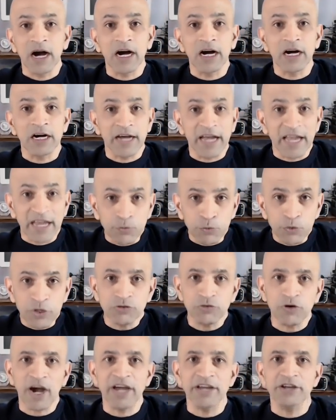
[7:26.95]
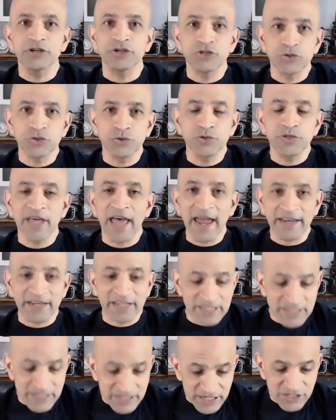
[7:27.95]
And we try to do that
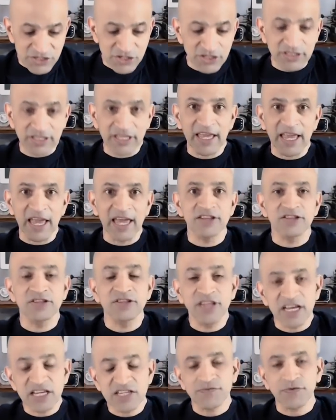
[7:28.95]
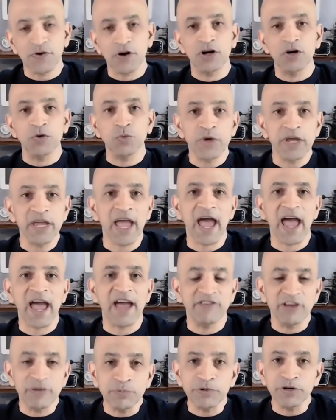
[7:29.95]
consistently. And thus far, we
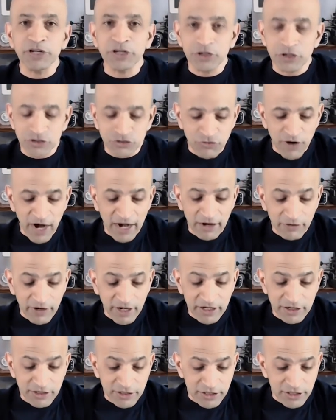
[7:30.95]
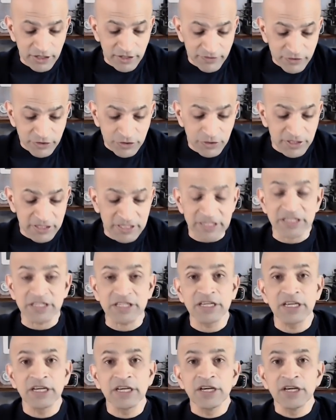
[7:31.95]
have a pretty good track record of doing
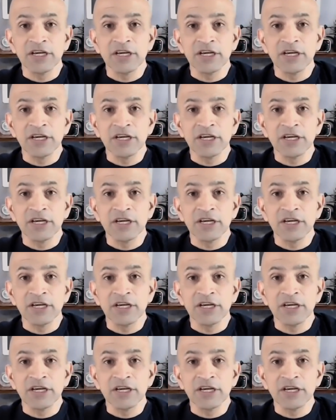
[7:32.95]
this.